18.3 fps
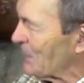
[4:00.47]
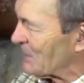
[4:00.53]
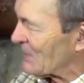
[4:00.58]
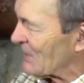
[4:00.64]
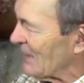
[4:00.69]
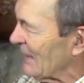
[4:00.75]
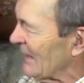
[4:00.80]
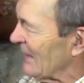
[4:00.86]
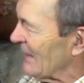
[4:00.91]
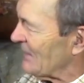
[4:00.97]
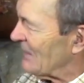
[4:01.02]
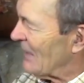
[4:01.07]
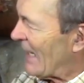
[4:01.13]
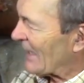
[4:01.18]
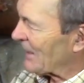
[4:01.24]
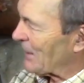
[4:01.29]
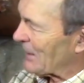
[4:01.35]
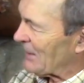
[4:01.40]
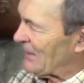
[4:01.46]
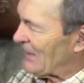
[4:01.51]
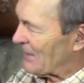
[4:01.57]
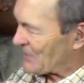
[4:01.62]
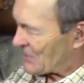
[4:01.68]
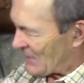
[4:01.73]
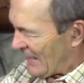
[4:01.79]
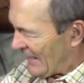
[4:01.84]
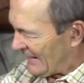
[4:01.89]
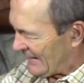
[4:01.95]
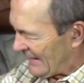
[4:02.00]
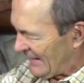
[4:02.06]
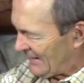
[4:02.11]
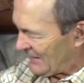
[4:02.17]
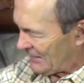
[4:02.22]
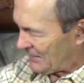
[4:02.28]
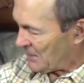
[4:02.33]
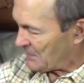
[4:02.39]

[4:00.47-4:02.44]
warm water, and the